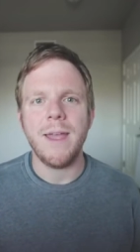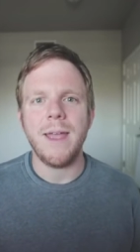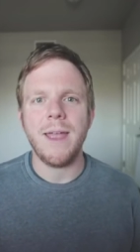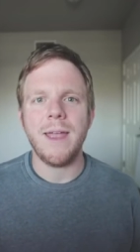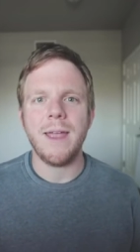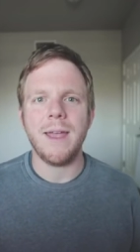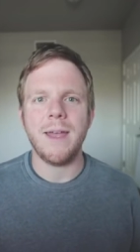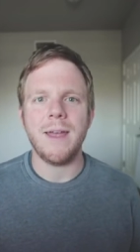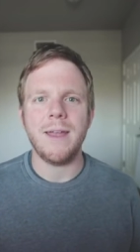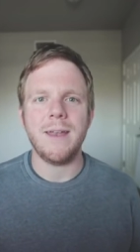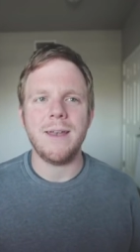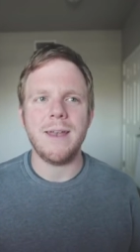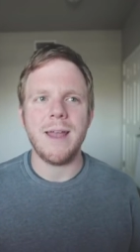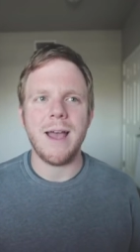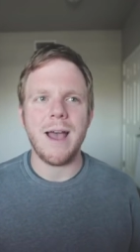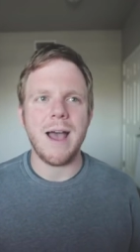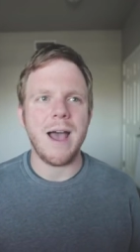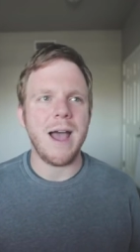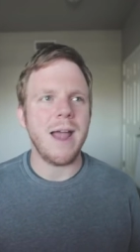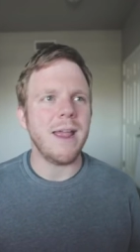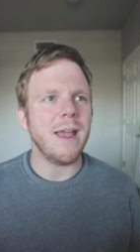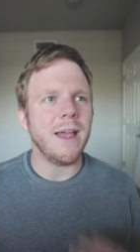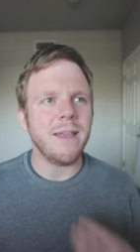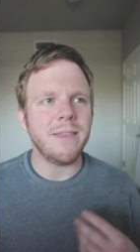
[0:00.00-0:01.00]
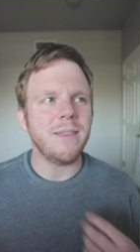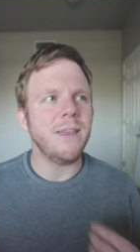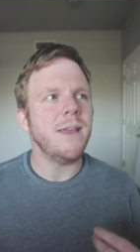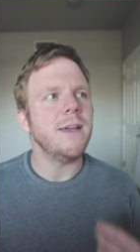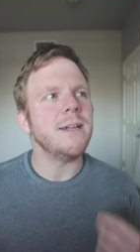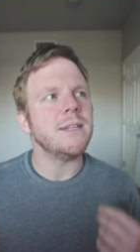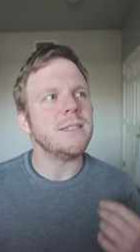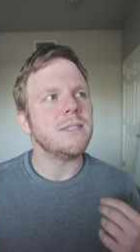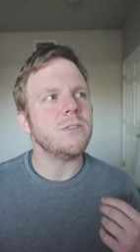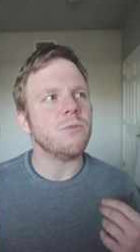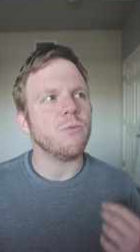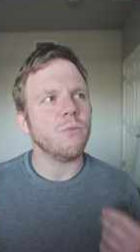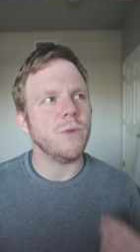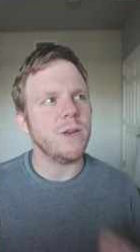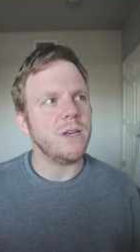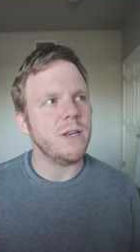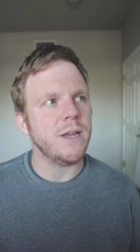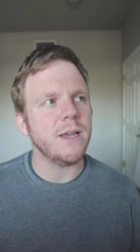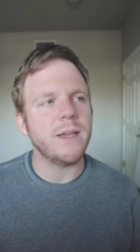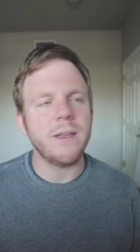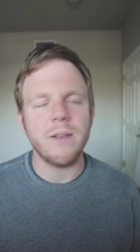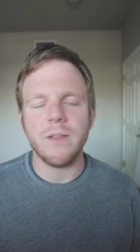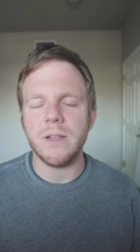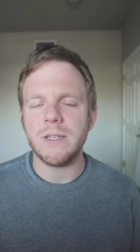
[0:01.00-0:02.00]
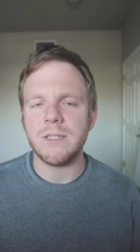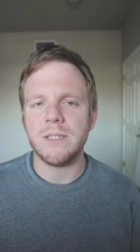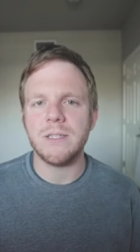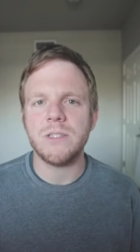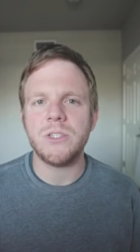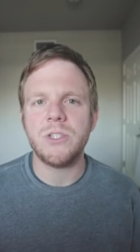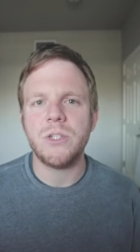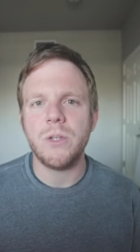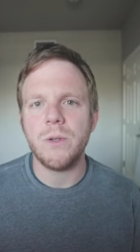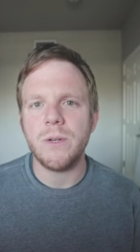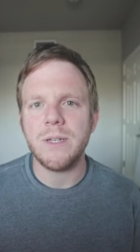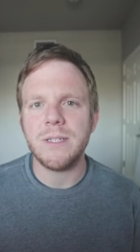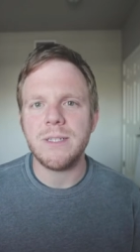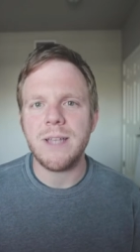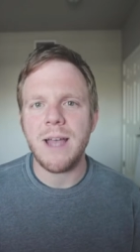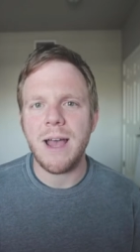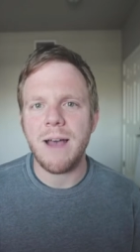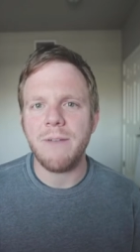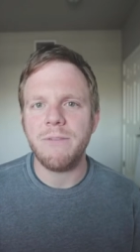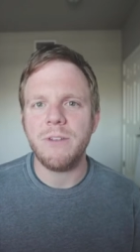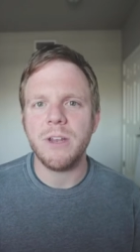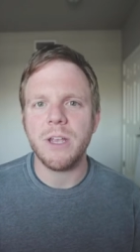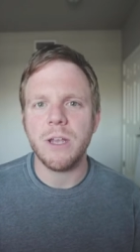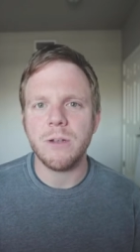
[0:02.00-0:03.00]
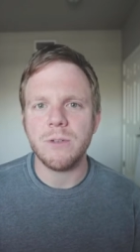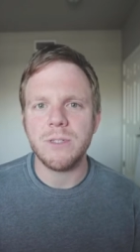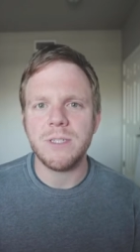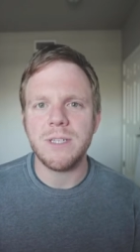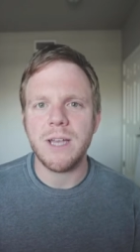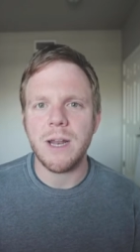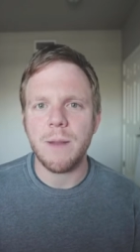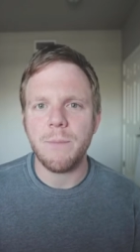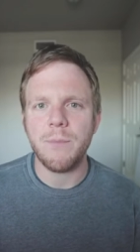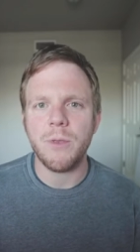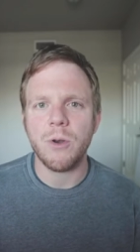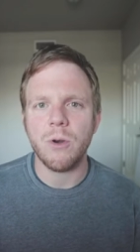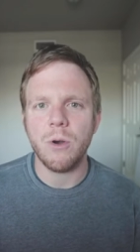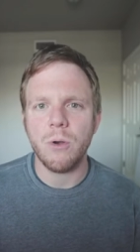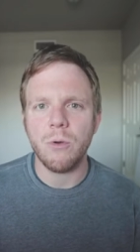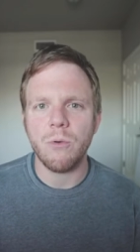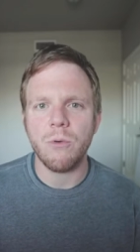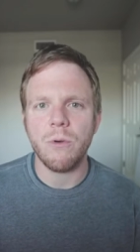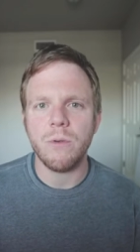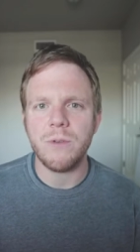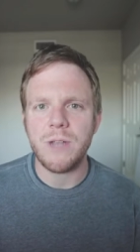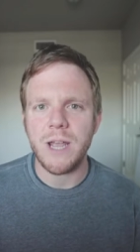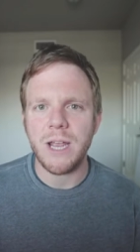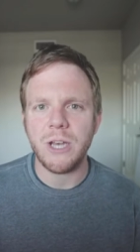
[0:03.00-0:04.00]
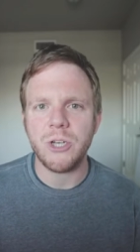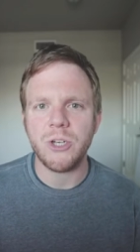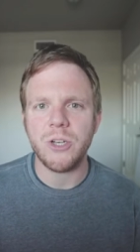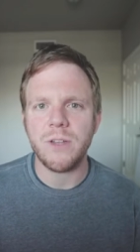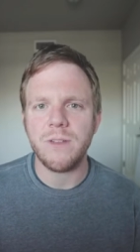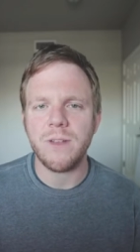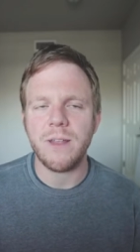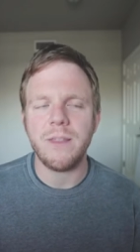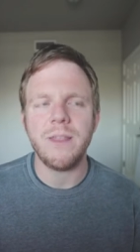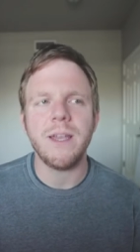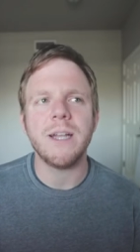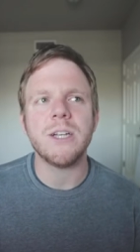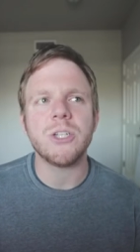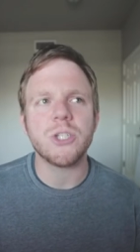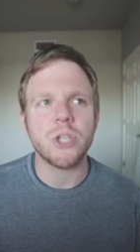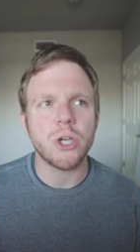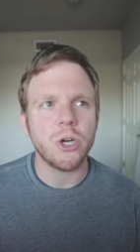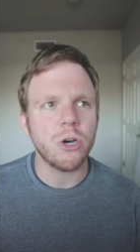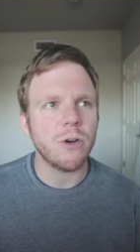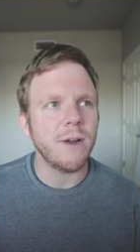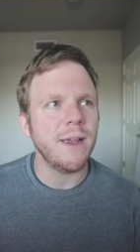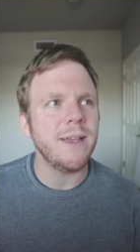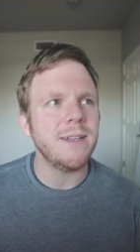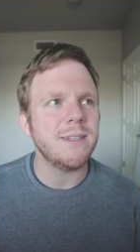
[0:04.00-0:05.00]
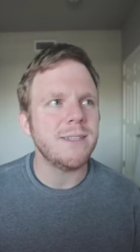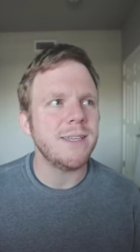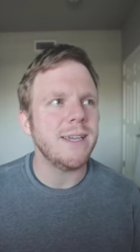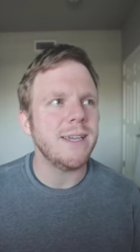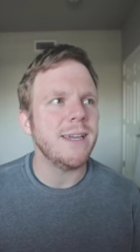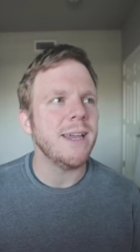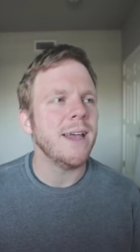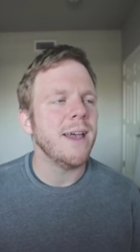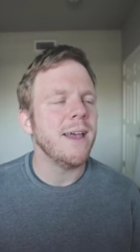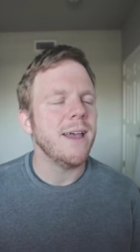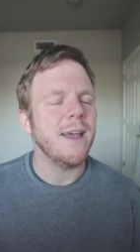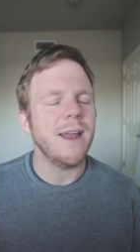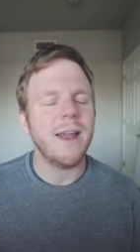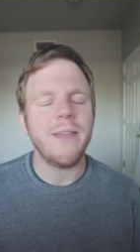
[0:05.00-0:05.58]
And I, I, think it's ridiculous that students have to go set up their own rotations. I think it's crazy.